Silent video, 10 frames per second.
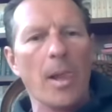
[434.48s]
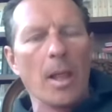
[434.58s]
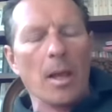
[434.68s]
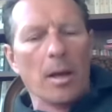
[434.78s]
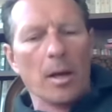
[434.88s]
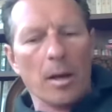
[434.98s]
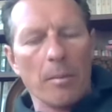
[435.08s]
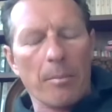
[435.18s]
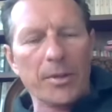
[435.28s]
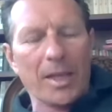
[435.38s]
Uh,
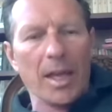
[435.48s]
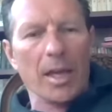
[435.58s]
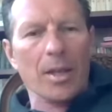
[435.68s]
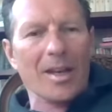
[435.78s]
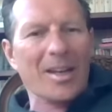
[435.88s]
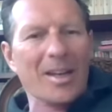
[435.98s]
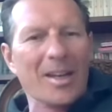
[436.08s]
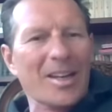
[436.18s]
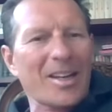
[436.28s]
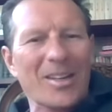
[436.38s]
but again,
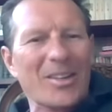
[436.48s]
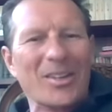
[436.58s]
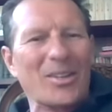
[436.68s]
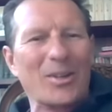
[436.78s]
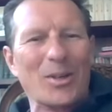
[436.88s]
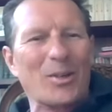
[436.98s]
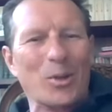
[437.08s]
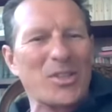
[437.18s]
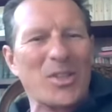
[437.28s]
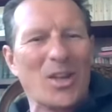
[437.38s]
uh, there, there,
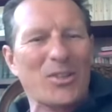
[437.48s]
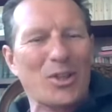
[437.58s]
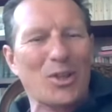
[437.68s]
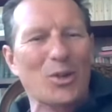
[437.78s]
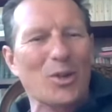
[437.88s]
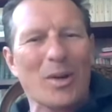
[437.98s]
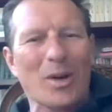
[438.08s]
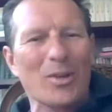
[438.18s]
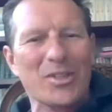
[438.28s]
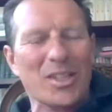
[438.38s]
was nothing new about
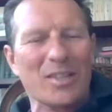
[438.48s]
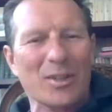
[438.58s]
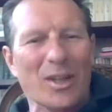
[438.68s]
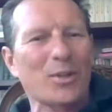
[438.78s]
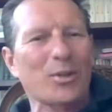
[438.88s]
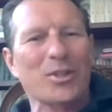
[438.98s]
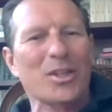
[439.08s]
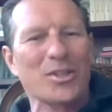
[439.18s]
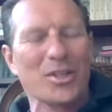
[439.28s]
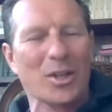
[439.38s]
this even 100
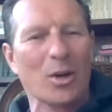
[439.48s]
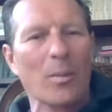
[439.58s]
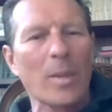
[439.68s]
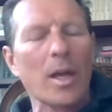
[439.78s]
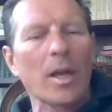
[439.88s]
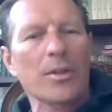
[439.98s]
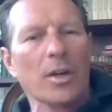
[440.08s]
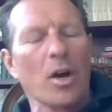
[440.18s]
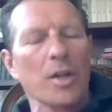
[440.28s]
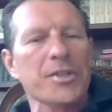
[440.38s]
years ago. The
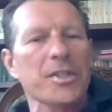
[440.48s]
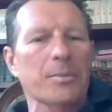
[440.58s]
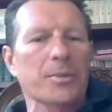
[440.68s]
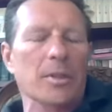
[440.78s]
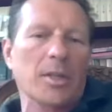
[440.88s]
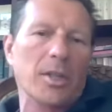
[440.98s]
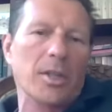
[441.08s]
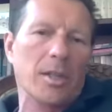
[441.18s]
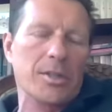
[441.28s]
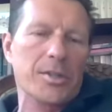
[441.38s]
concept that
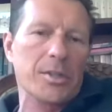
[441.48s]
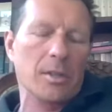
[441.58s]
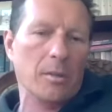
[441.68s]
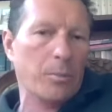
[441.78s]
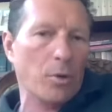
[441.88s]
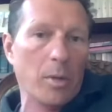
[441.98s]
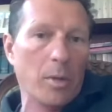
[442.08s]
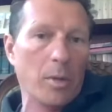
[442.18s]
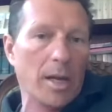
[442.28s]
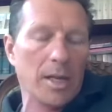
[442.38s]
is probably
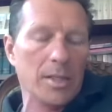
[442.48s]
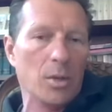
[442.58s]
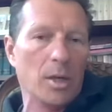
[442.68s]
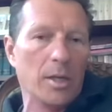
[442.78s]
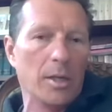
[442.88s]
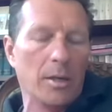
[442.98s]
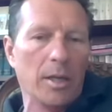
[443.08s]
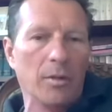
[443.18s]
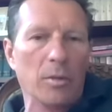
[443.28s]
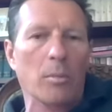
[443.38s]
as
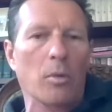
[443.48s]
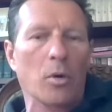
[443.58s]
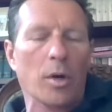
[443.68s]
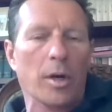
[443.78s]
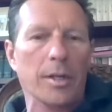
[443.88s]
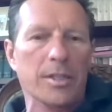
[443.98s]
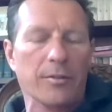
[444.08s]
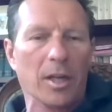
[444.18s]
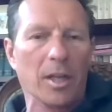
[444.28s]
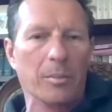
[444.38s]
even more
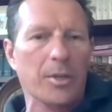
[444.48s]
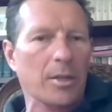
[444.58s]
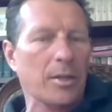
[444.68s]
developed than